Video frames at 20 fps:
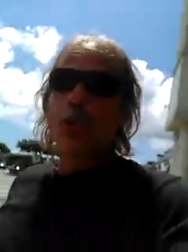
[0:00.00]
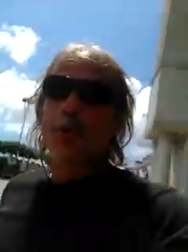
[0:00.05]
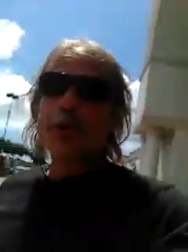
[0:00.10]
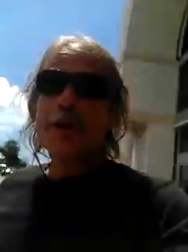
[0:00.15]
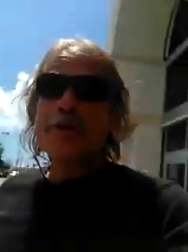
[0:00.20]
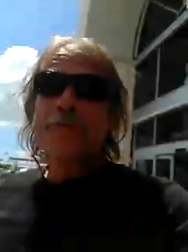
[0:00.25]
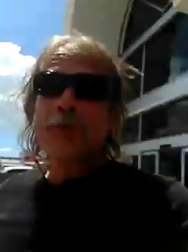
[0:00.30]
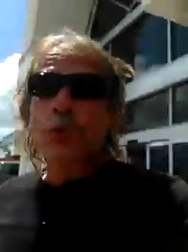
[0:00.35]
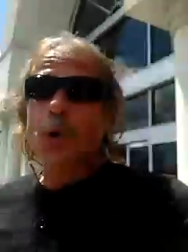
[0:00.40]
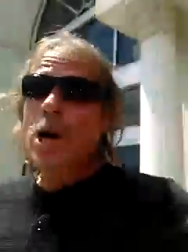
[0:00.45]
the
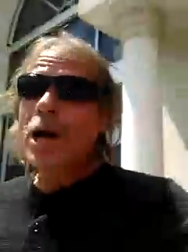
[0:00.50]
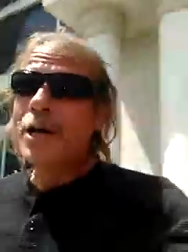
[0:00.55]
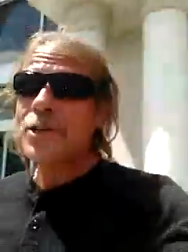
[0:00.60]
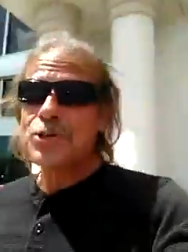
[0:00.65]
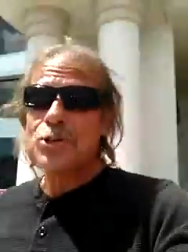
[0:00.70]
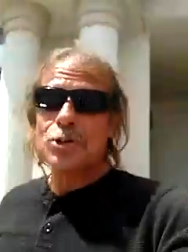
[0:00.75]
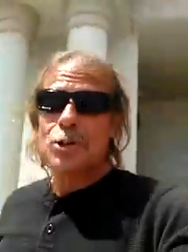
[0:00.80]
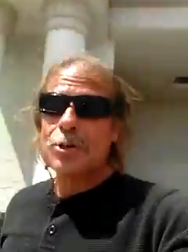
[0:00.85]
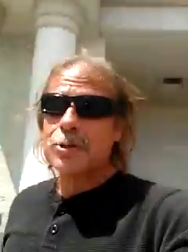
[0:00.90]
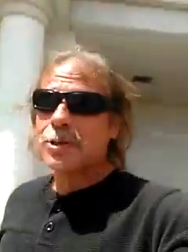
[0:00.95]
story of
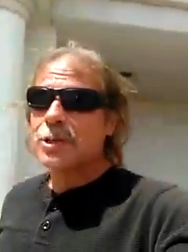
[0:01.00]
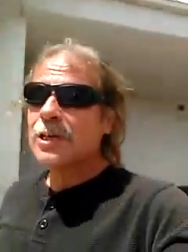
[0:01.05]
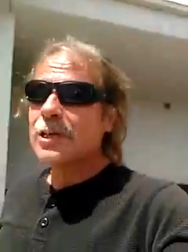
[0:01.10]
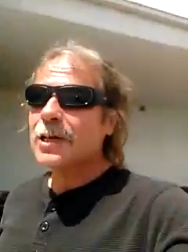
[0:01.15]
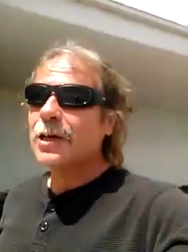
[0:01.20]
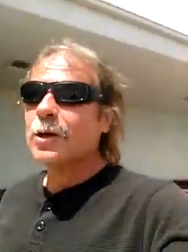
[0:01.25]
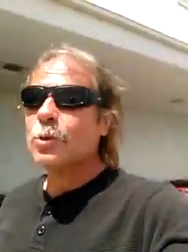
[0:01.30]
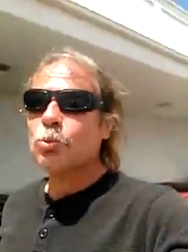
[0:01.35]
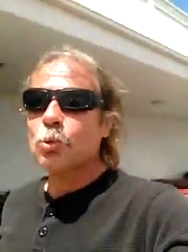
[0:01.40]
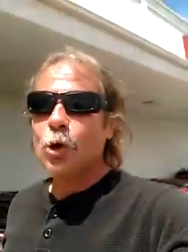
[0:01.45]
Christ
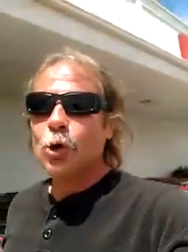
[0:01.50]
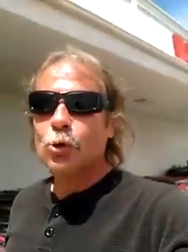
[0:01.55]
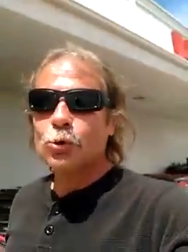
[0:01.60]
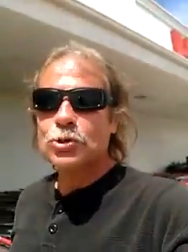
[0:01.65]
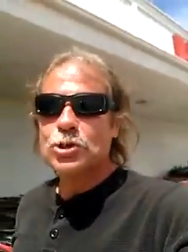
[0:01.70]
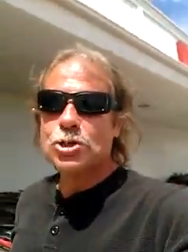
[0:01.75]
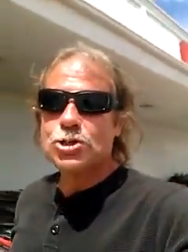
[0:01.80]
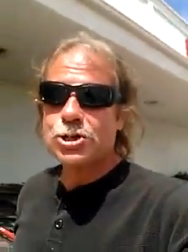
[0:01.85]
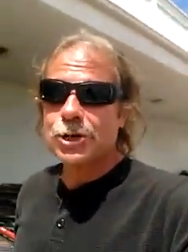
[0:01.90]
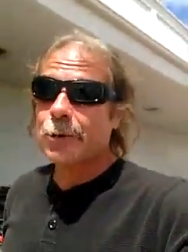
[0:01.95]
on the uh,
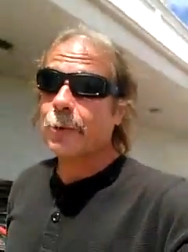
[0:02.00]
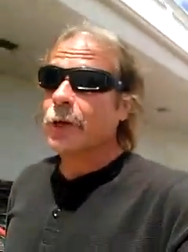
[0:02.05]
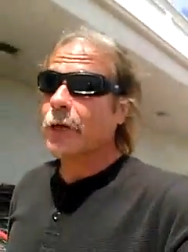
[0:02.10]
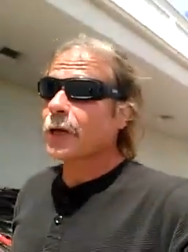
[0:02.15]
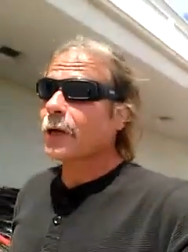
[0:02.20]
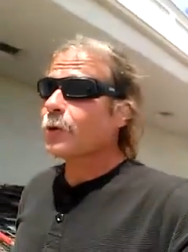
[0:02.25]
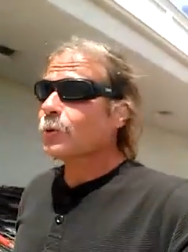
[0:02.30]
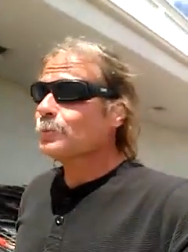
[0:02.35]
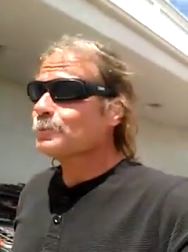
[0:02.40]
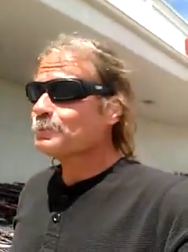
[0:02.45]
road to
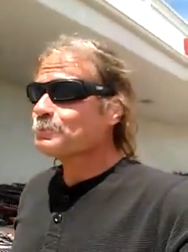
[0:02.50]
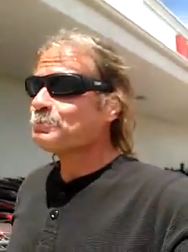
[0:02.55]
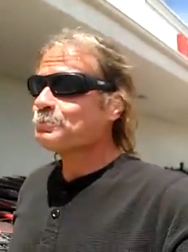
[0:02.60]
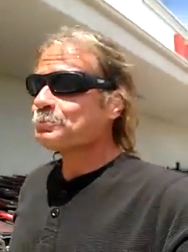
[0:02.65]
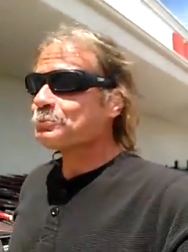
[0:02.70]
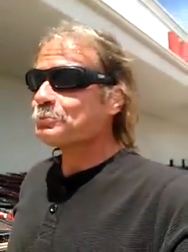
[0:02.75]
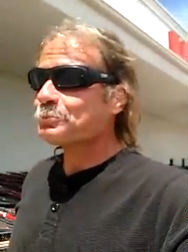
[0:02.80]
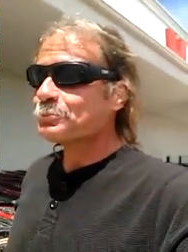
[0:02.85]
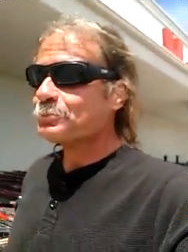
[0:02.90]
Jericho.